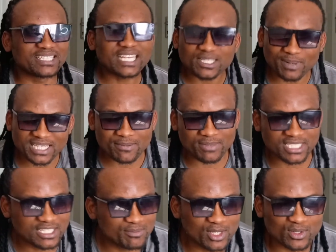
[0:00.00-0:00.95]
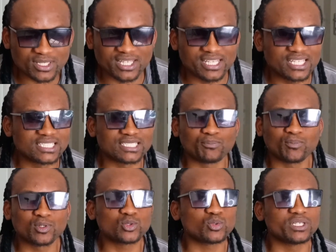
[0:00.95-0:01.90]
Yes, but Embassy Bellone can
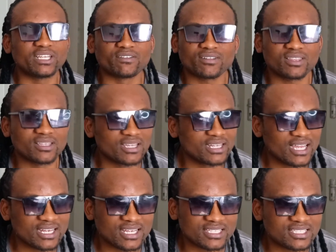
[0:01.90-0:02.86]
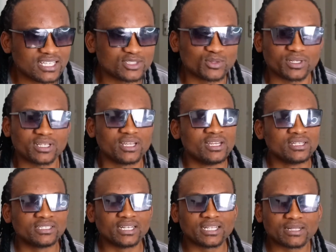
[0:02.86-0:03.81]
support you in everything and understand or
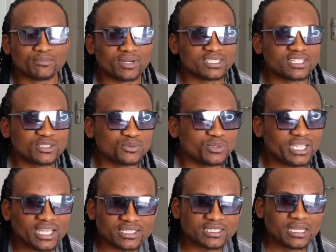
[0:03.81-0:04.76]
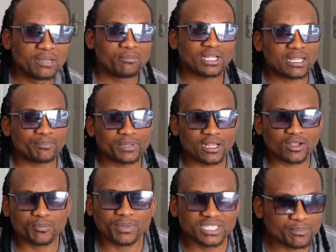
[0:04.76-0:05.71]
the little man that you get. But
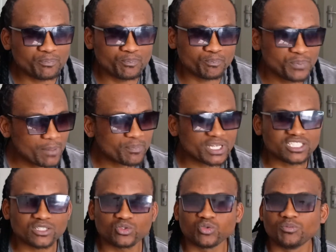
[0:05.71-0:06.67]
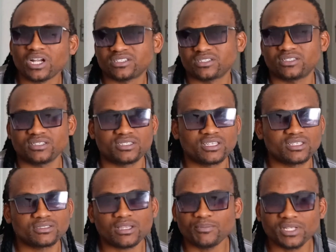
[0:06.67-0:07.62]
the peer pressure is too much these
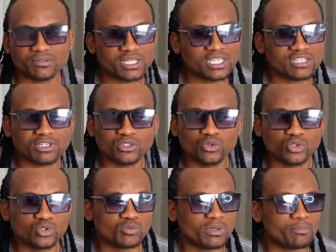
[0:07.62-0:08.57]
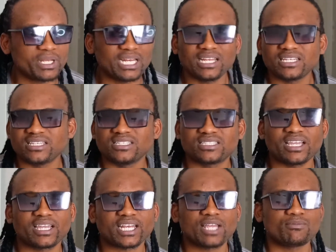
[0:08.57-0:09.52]
days. I mean, manyana man know you, but pelela the
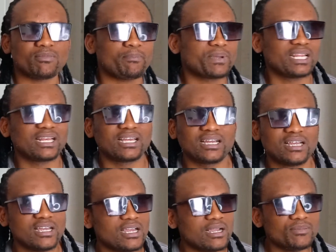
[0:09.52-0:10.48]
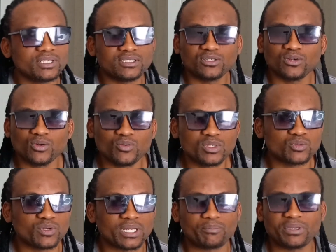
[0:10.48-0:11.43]
Instagram, but pelela. I mean, they always
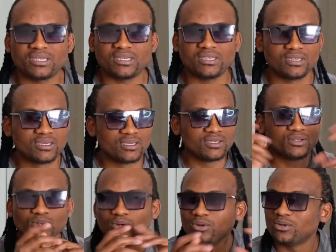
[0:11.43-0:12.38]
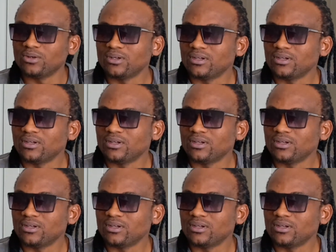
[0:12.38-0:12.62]
want to be, you know.